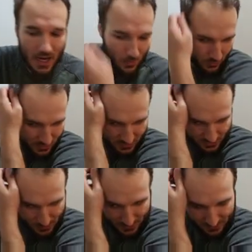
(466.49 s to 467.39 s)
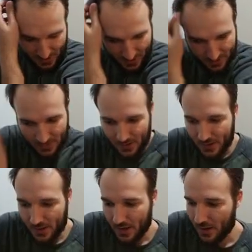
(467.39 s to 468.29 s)
I wouldn't expect that.
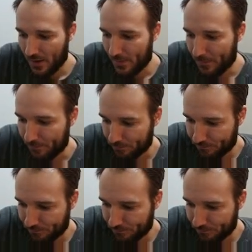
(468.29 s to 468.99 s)
Um,